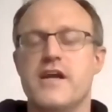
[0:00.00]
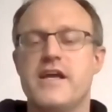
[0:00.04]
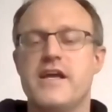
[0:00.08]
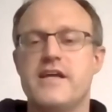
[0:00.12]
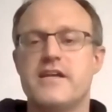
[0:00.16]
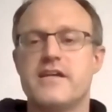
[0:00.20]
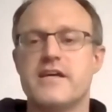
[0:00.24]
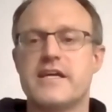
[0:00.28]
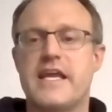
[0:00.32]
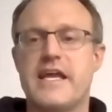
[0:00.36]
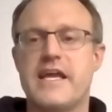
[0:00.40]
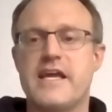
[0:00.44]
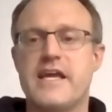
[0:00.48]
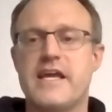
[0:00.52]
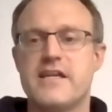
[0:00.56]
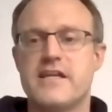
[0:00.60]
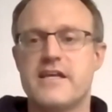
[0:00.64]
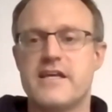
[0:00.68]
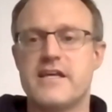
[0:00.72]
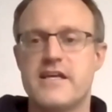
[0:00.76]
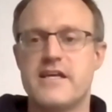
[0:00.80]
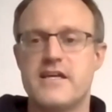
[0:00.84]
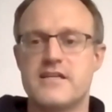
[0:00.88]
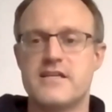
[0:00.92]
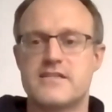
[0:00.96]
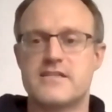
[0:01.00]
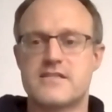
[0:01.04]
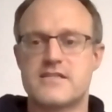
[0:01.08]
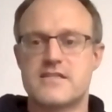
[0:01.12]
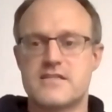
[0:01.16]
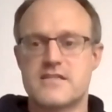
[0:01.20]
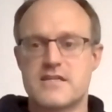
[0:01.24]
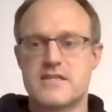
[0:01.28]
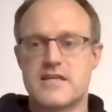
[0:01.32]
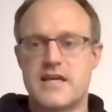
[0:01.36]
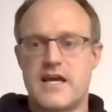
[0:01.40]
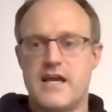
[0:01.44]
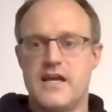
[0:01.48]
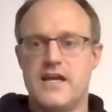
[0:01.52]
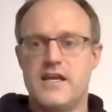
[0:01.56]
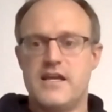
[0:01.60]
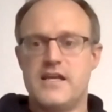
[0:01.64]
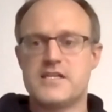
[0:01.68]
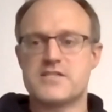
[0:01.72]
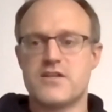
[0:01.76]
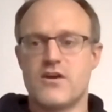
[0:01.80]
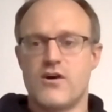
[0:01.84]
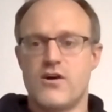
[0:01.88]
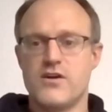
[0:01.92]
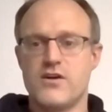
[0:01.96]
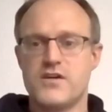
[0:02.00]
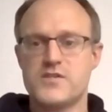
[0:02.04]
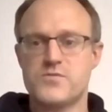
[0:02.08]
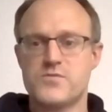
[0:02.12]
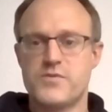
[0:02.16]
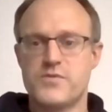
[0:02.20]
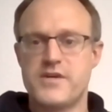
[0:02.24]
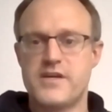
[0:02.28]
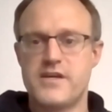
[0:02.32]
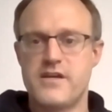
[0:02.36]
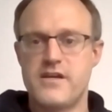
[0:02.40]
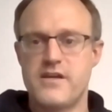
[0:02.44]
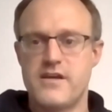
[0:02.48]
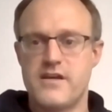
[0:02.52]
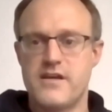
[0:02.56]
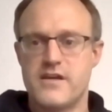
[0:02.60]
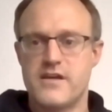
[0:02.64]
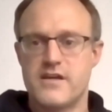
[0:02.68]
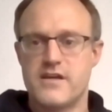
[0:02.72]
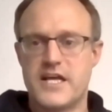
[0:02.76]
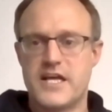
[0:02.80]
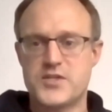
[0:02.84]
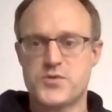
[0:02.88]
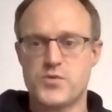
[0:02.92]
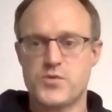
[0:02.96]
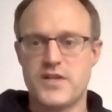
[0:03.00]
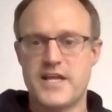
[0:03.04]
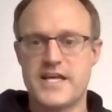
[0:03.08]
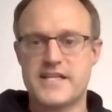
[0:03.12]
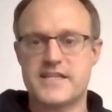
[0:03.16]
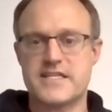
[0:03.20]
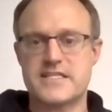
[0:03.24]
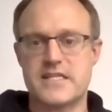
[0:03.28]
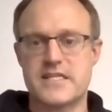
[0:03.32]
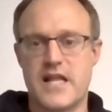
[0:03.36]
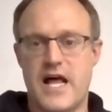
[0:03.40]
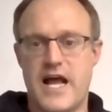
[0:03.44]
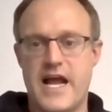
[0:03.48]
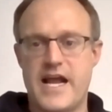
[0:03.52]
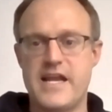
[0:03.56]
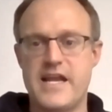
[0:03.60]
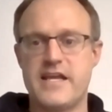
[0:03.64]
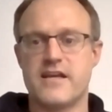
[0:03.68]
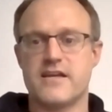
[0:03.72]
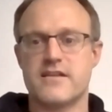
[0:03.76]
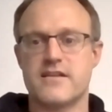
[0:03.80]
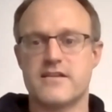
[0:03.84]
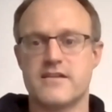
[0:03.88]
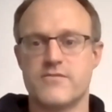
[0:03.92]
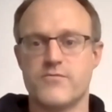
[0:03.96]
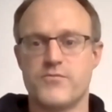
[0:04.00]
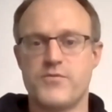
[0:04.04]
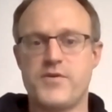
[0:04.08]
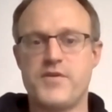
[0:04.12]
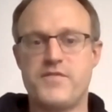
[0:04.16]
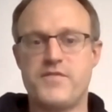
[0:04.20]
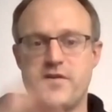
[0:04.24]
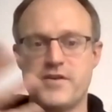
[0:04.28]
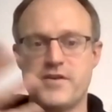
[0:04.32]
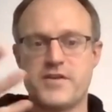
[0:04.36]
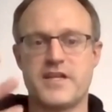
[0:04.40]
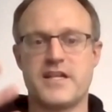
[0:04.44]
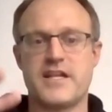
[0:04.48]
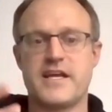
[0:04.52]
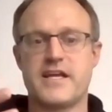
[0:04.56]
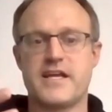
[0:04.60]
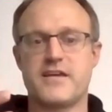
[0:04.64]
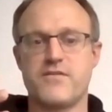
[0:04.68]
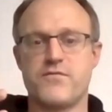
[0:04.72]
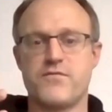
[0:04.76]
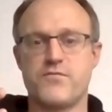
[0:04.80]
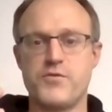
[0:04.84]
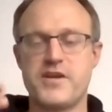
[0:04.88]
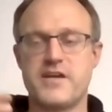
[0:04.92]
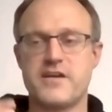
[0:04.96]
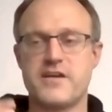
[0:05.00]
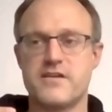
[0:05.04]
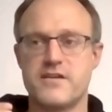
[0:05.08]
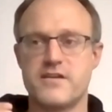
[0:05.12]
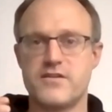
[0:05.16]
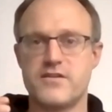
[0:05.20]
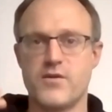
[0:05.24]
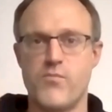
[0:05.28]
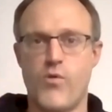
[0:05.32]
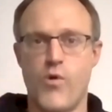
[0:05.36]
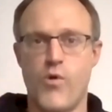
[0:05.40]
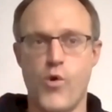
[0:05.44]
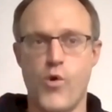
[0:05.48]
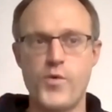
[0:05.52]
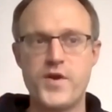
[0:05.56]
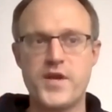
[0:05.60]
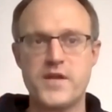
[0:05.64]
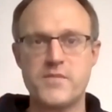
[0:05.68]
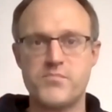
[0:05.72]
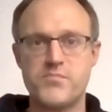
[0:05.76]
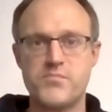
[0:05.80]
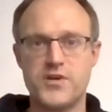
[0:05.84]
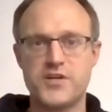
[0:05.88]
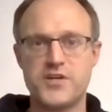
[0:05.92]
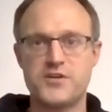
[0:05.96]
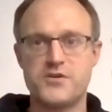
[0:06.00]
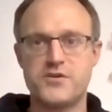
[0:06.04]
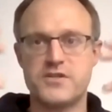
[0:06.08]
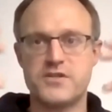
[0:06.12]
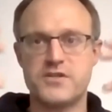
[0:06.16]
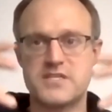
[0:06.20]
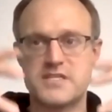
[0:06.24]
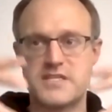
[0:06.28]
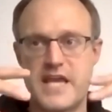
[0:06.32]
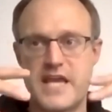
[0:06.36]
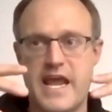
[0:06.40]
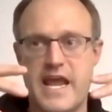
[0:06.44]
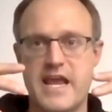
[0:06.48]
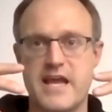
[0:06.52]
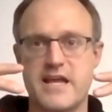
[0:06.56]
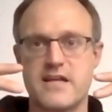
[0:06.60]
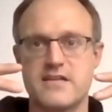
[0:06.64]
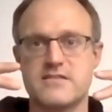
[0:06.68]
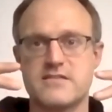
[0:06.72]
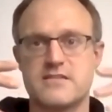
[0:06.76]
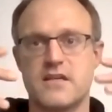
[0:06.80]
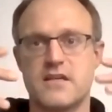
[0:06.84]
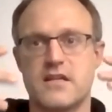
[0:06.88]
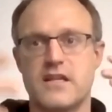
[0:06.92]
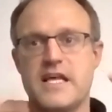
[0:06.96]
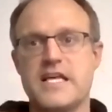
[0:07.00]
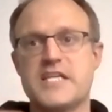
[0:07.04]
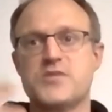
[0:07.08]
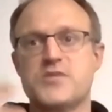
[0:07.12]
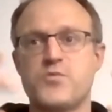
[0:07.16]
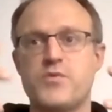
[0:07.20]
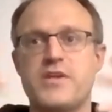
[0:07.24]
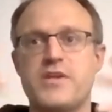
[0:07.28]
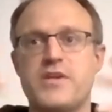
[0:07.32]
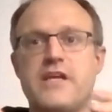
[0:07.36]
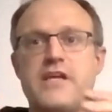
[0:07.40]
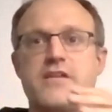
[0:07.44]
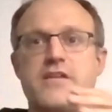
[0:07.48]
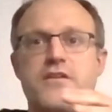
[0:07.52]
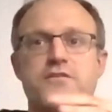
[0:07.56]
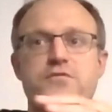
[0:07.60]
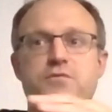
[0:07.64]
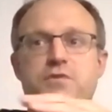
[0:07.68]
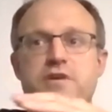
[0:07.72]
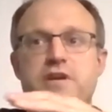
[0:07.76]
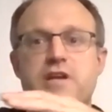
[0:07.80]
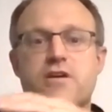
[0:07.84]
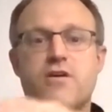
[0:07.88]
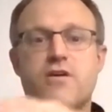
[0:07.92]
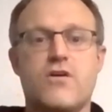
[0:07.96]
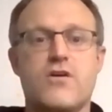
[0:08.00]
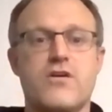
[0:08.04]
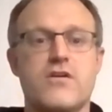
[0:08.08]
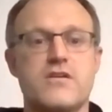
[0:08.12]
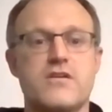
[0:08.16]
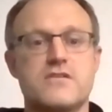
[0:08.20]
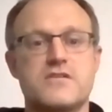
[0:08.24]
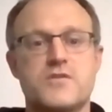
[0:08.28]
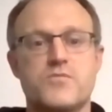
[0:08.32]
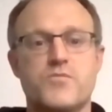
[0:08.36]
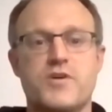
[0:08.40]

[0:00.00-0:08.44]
And again, it's as long as that's where like this lighting, we feel that like if the more we can put into the scans, the less we need the 3D artist.